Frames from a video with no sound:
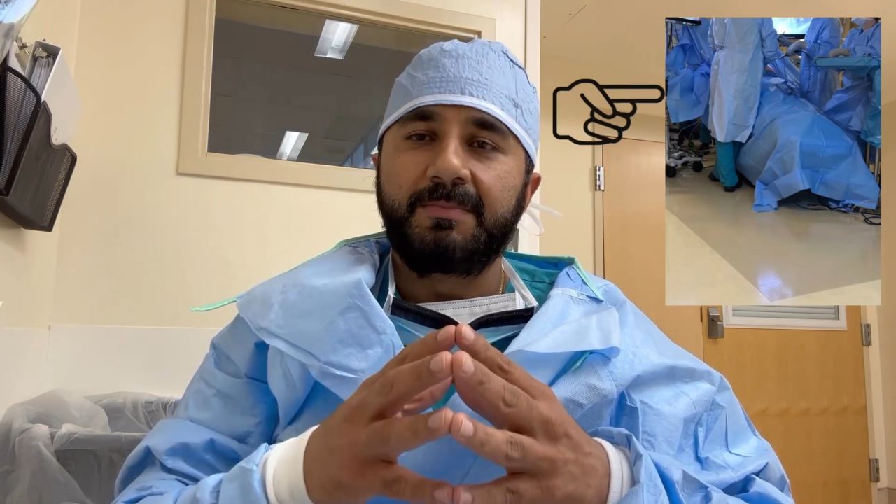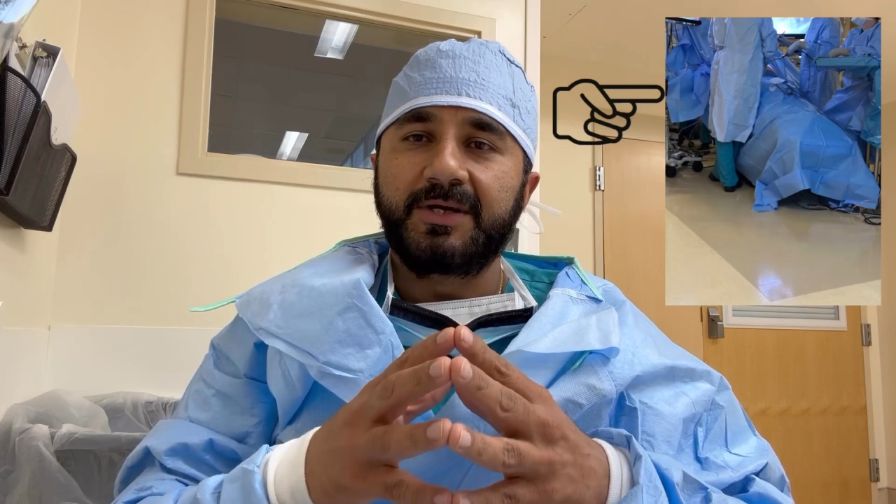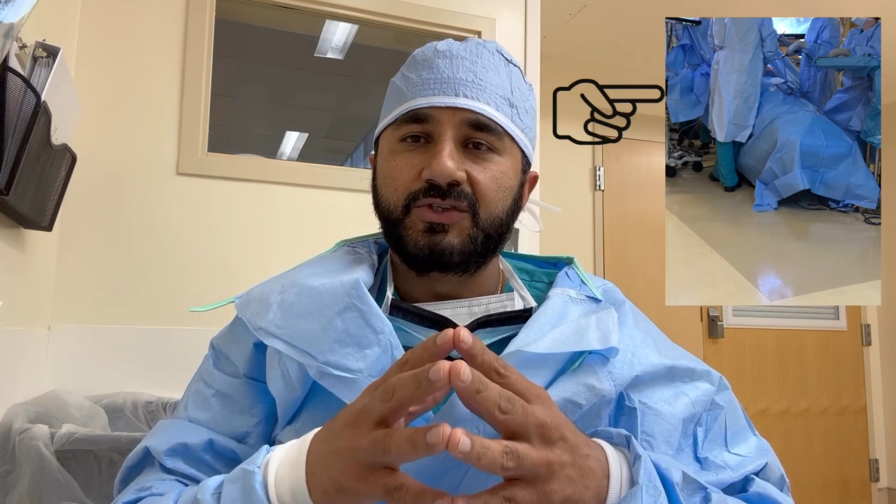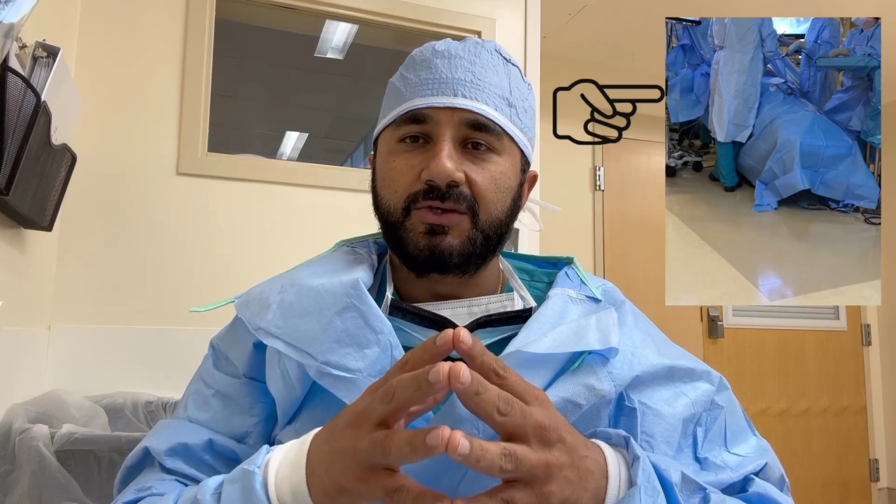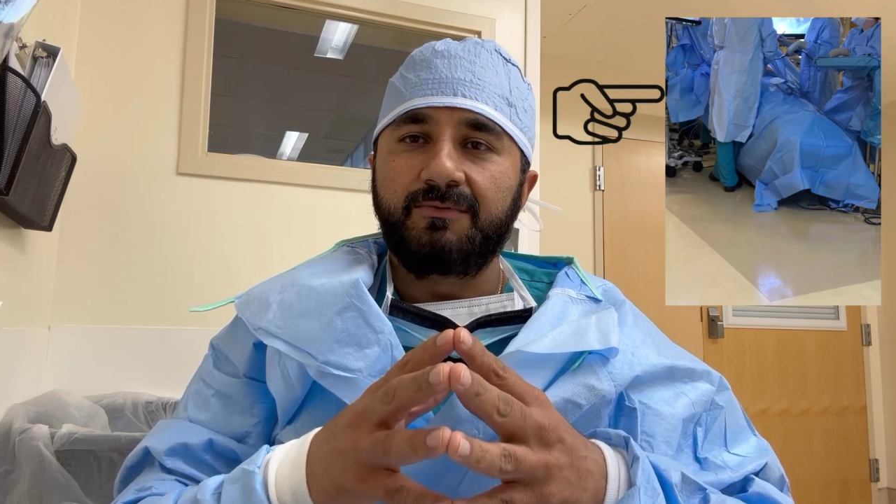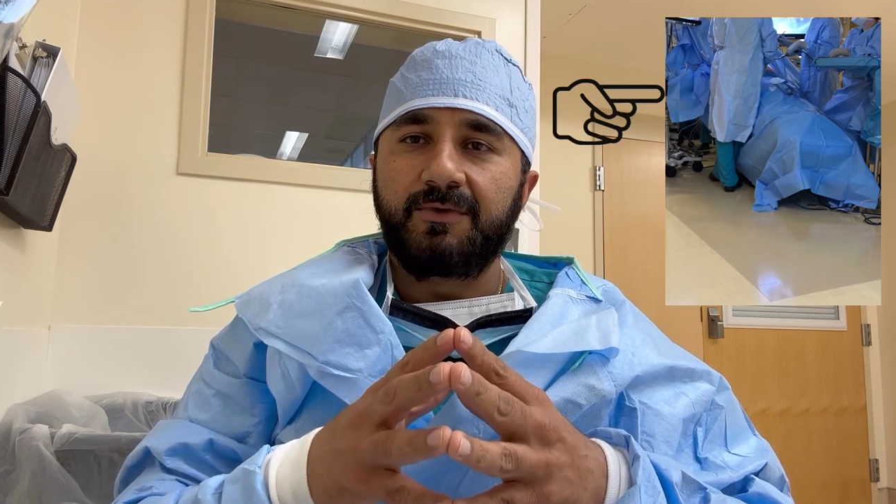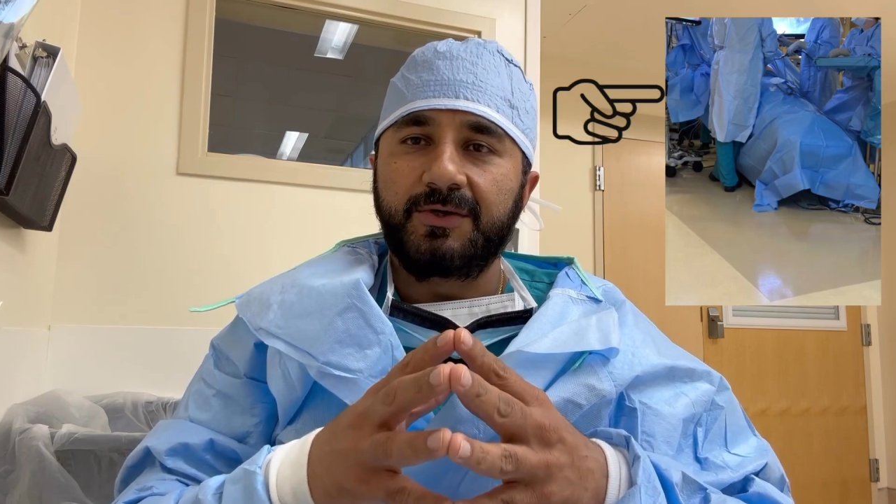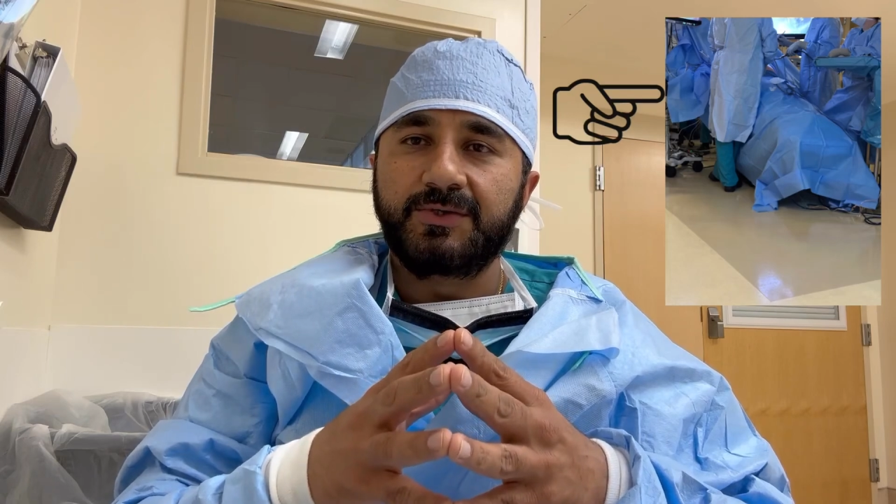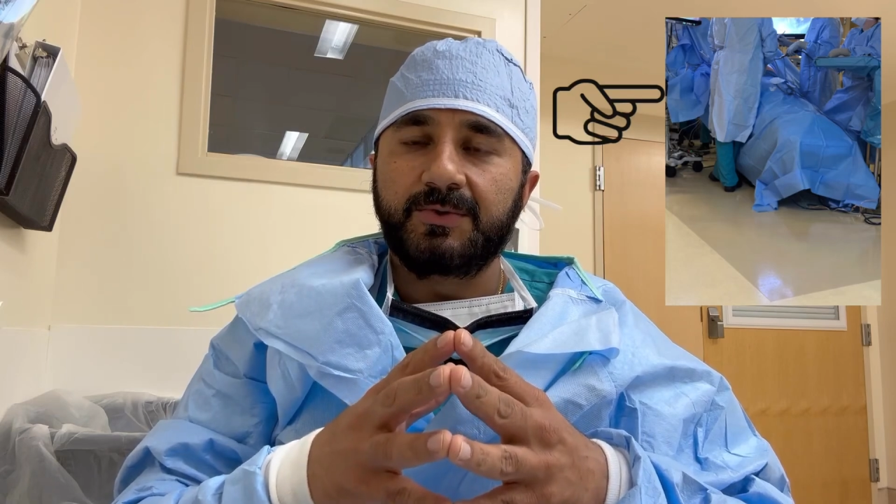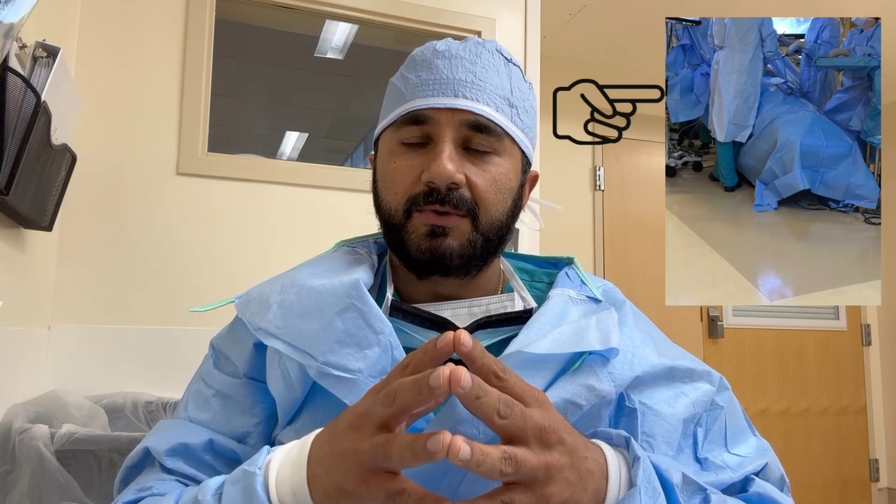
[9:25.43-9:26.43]
picture
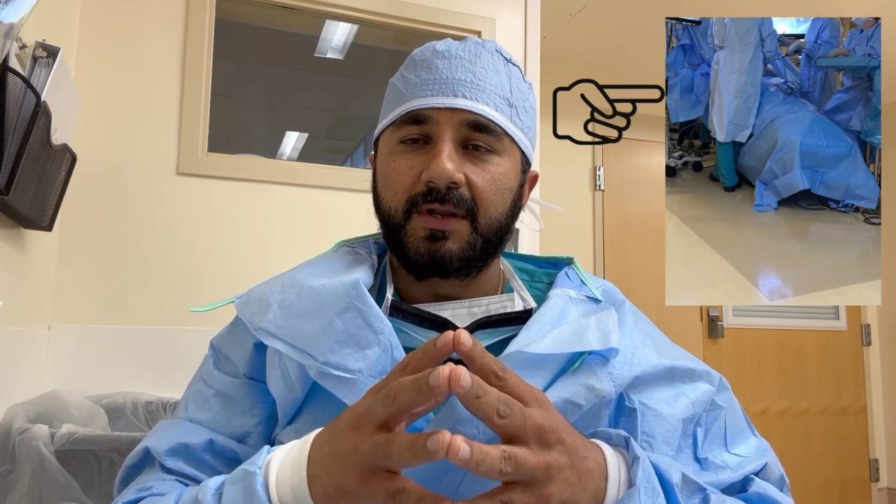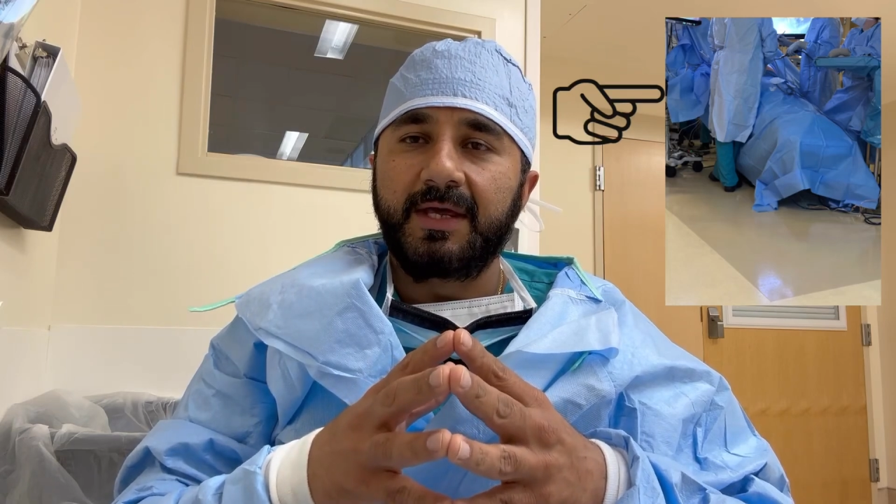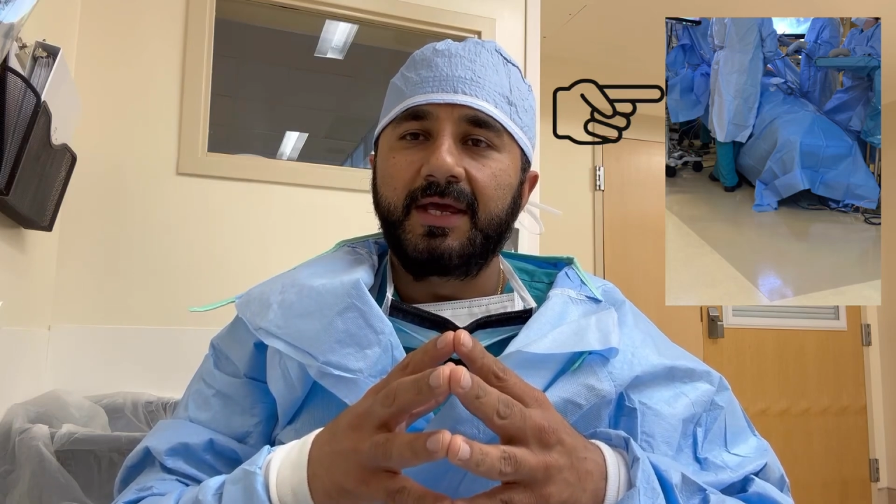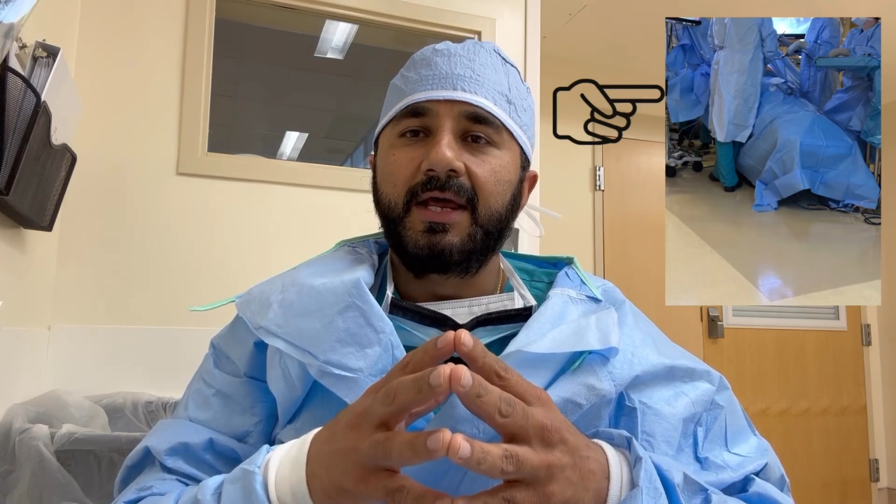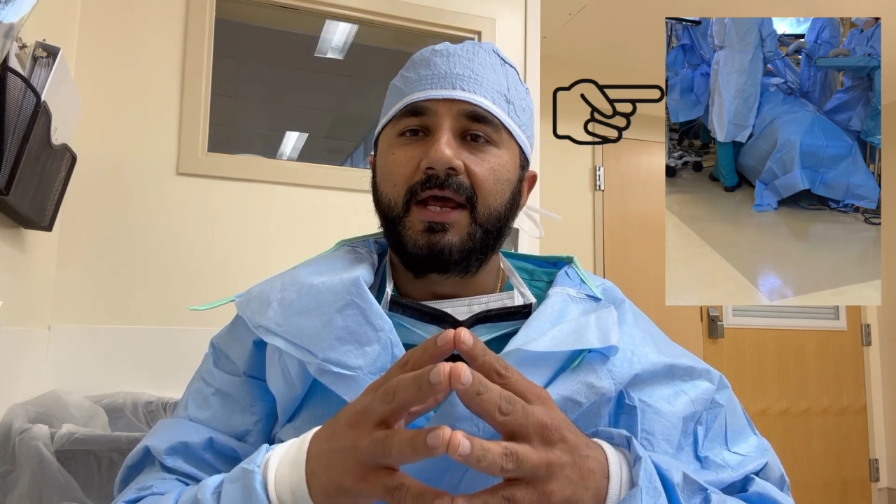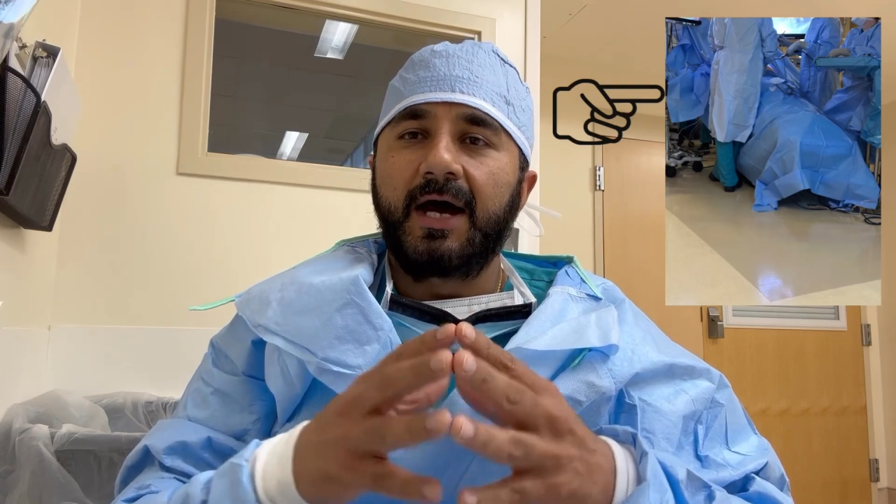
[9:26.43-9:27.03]
very shortly,